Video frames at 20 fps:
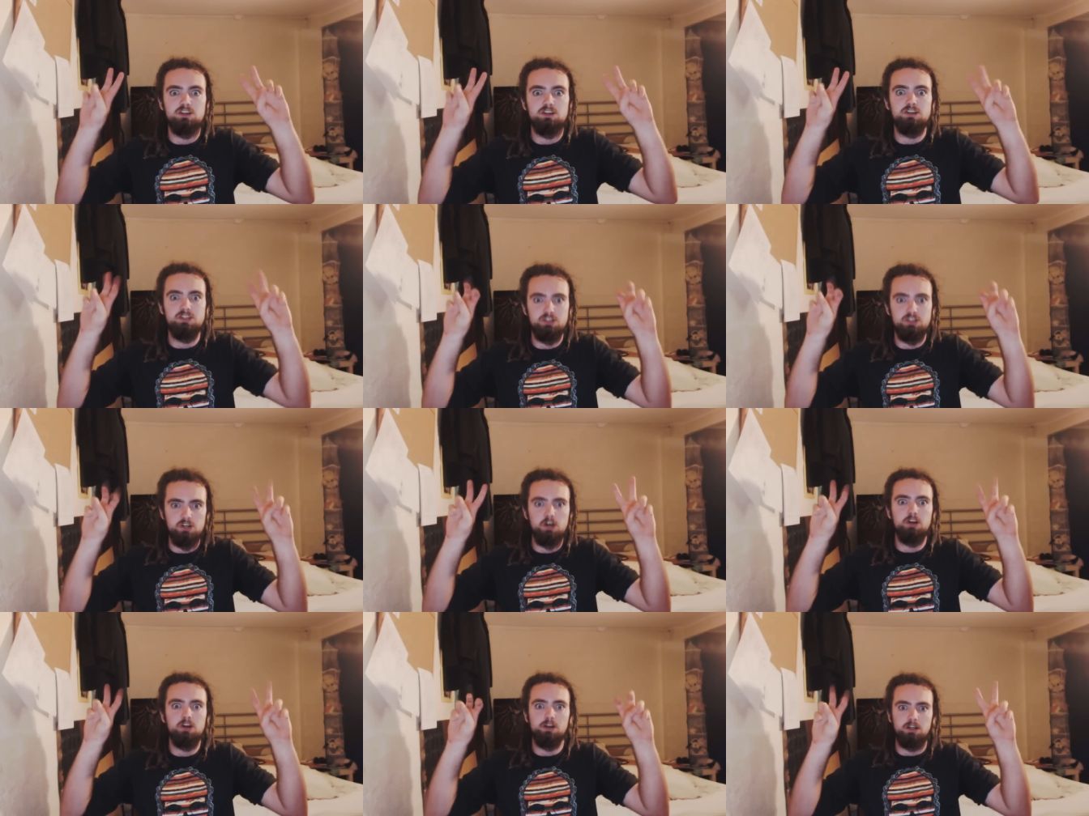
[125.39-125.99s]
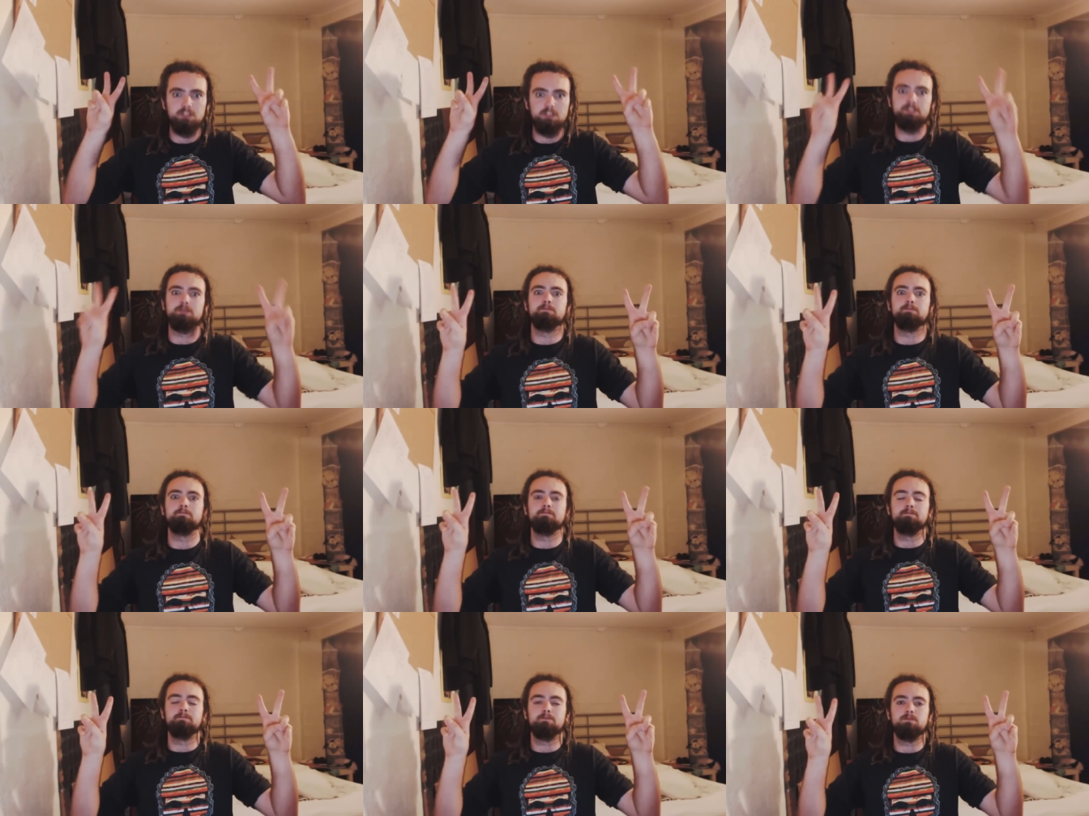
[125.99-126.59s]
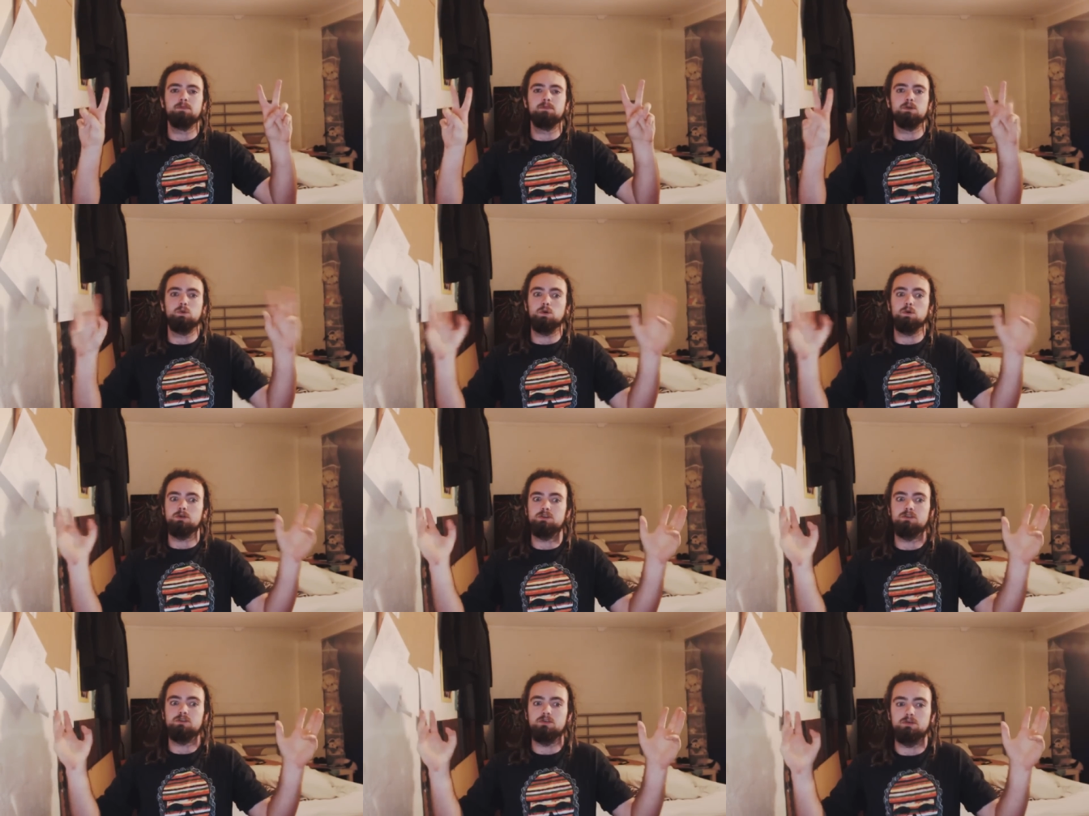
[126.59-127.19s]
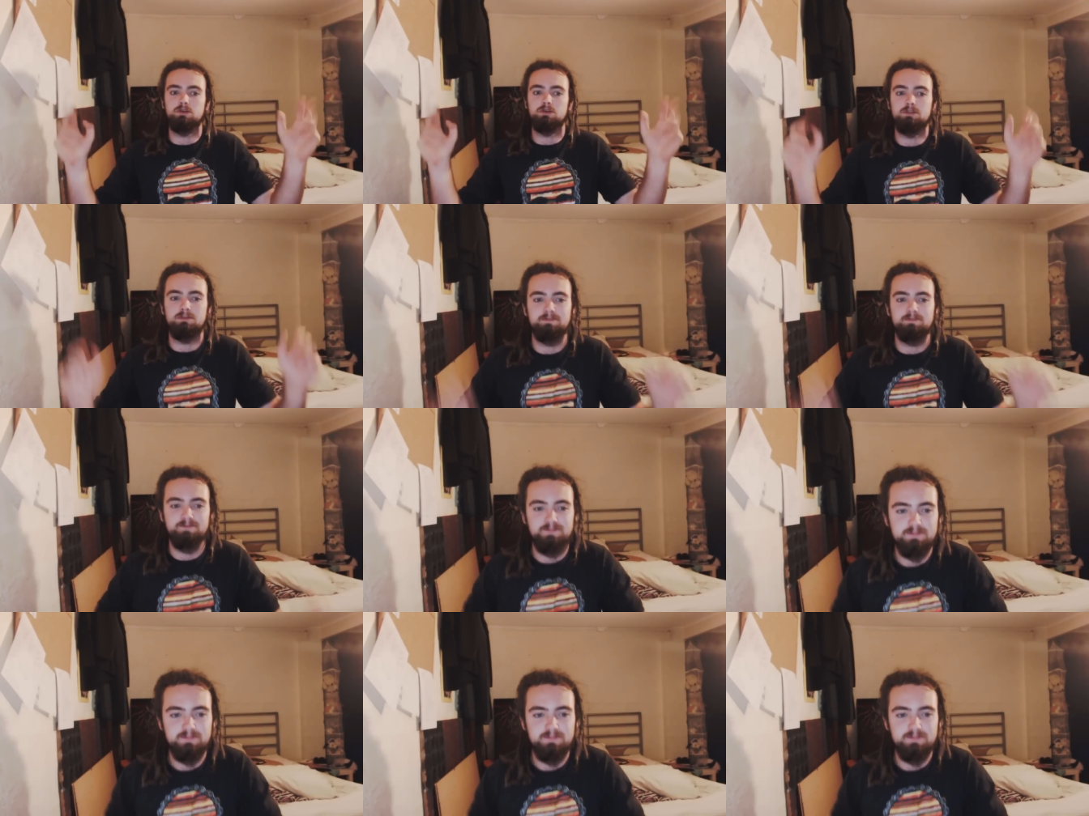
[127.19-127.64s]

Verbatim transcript: journalism, quote-unquote.